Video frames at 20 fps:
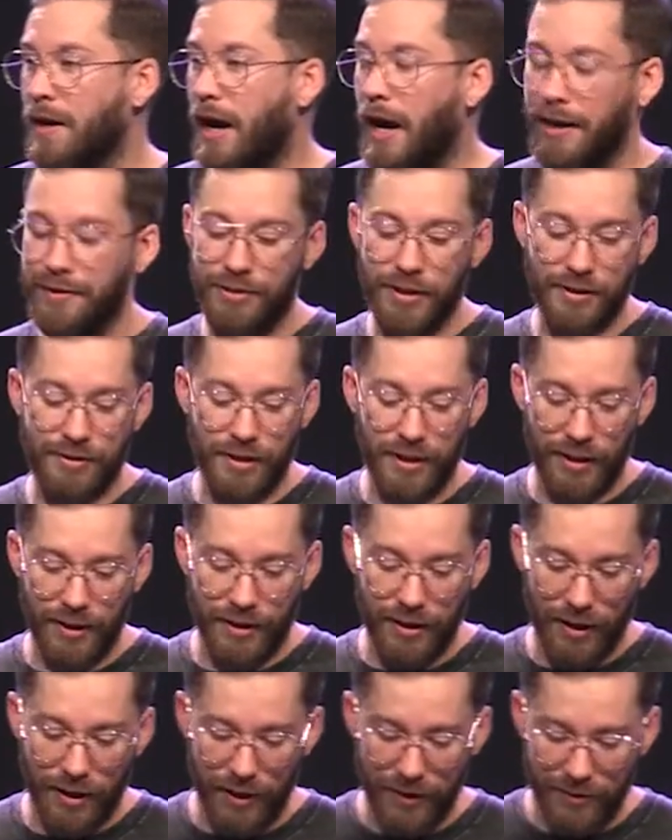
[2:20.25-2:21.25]
I think that
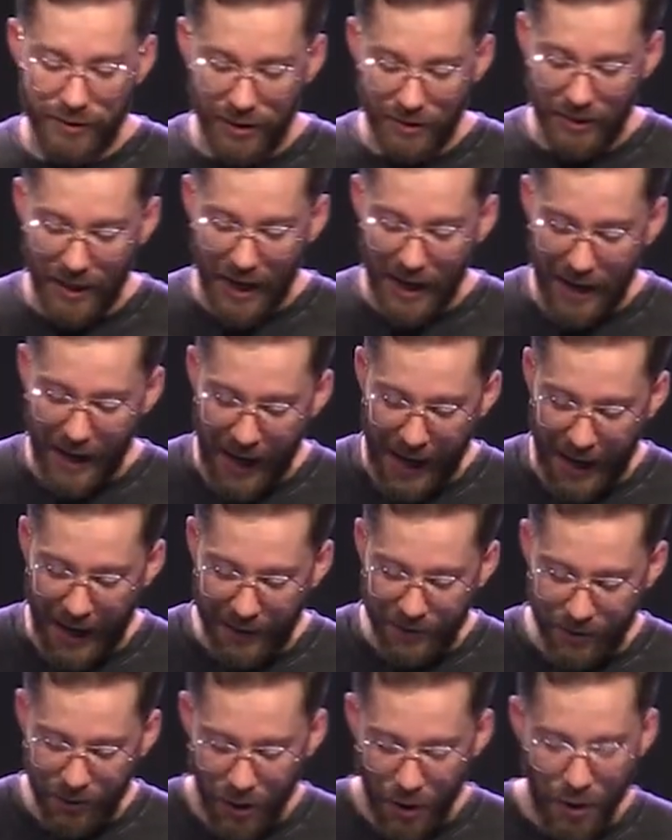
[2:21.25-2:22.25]
uh, today
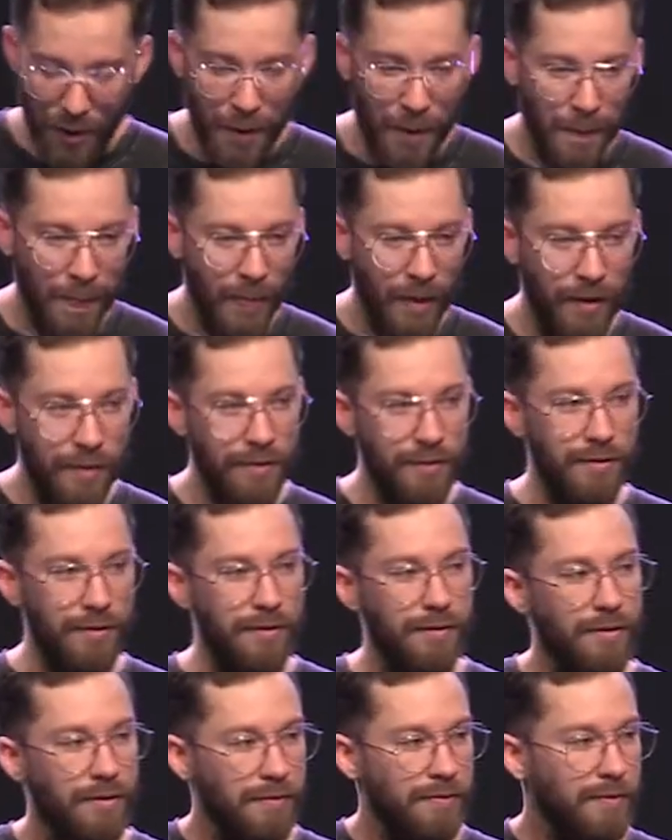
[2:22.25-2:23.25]
has
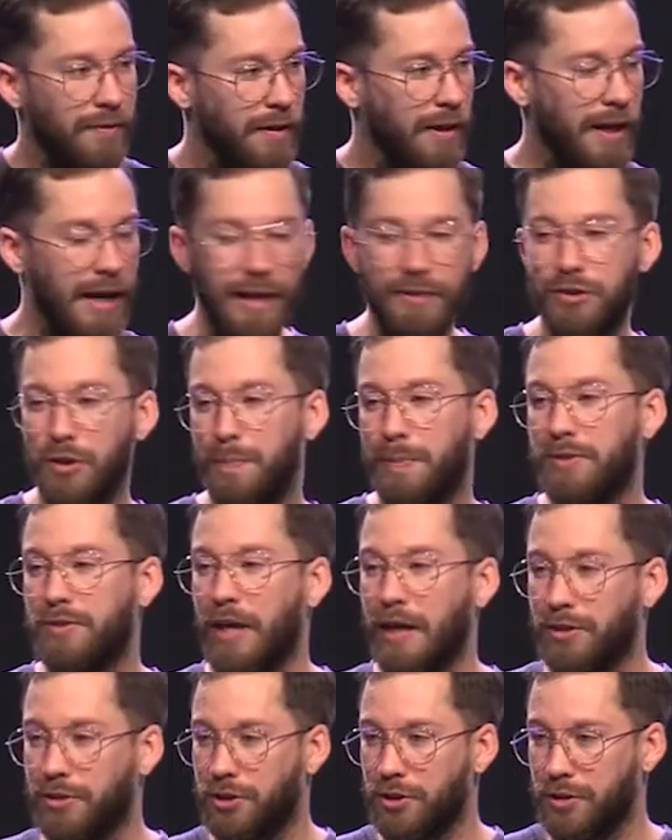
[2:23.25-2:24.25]
it has the
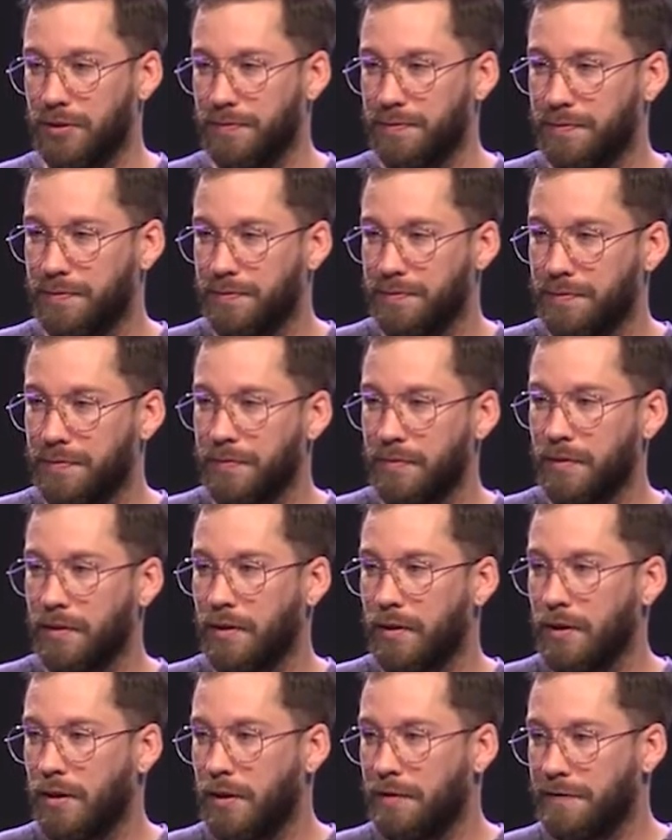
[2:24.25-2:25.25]
potential
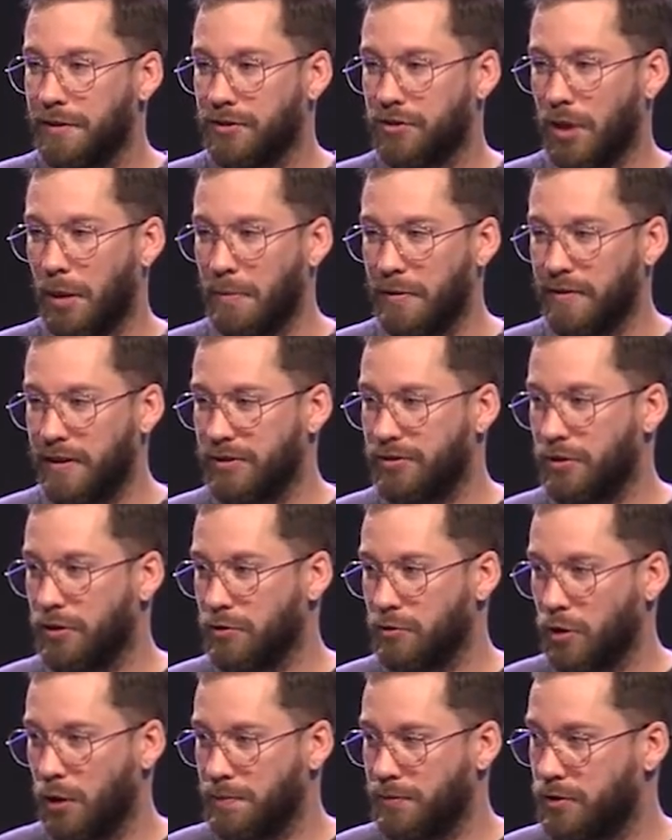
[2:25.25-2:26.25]
for some of us in
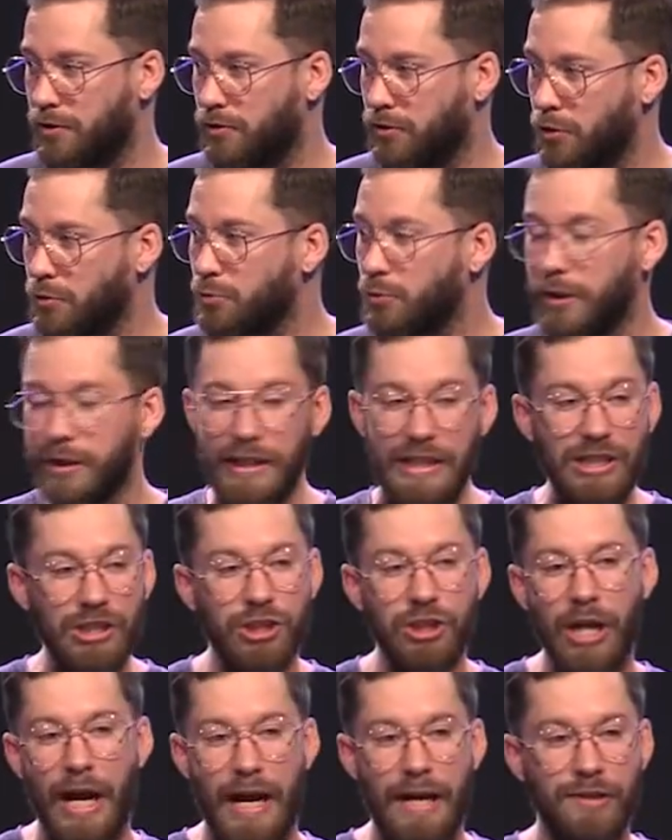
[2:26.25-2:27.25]
the room to really
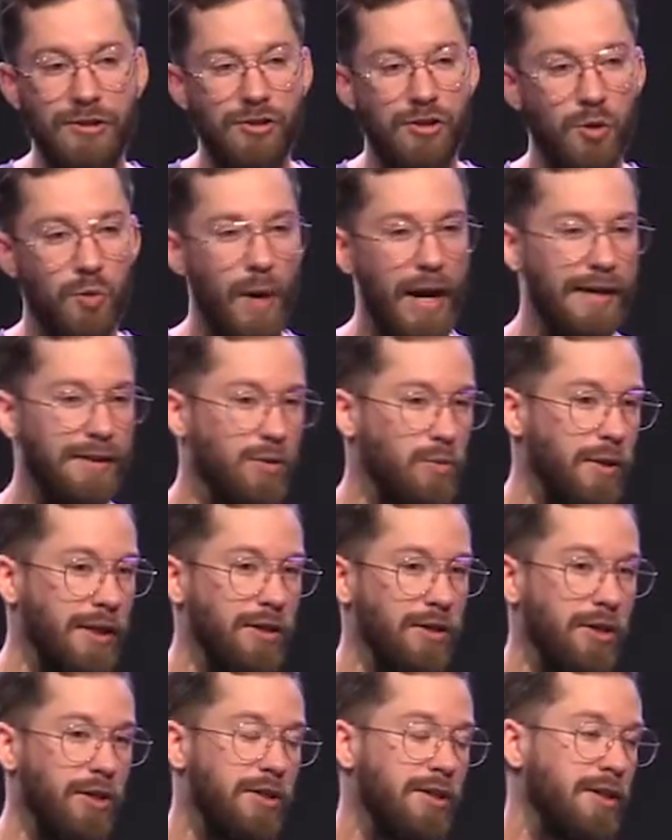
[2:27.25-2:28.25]
change the way that we
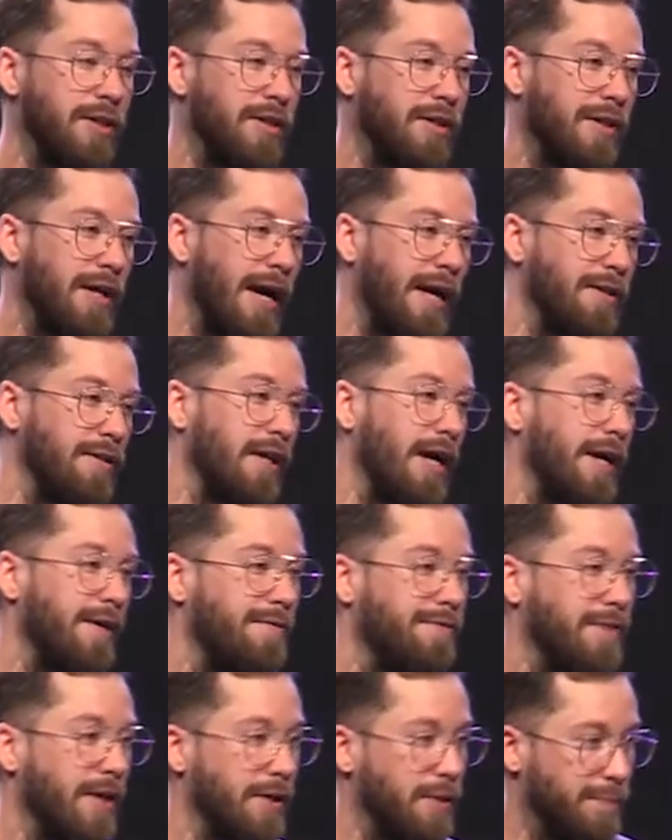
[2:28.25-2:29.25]
look at
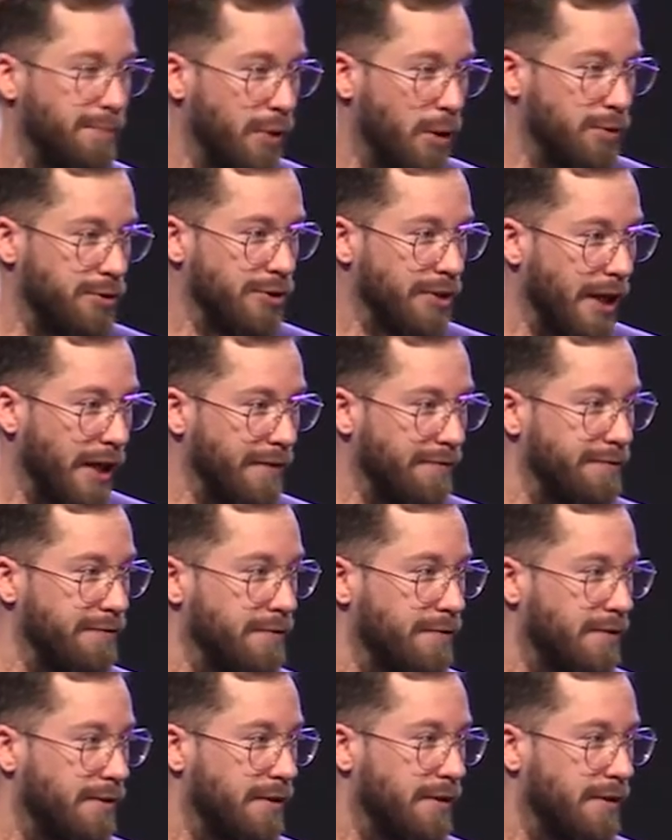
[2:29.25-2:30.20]
life and approach life.